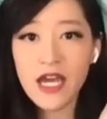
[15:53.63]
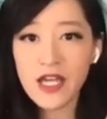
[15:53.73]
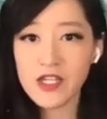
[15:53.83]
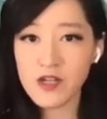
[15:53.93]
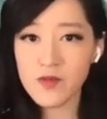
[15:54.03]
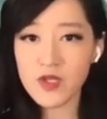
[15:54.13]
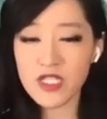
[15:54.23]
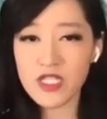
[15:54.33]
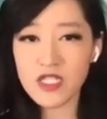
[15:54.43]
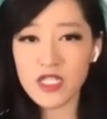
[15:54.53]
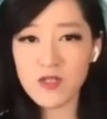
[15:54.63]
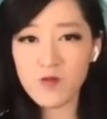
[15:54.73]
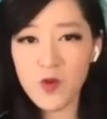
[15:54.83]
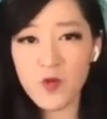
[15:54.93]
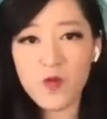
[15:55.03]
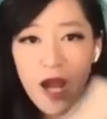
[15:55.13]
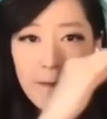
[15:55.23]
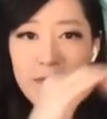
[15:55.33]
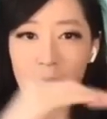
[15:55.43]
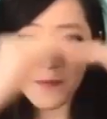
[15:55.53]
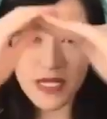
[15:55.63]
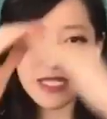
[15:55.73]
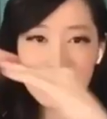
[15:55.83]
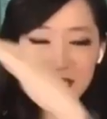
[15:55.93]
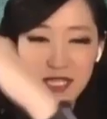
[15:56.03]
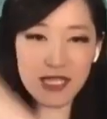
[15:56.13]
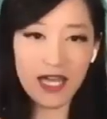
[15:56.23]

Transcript: and your immune system will ramp up its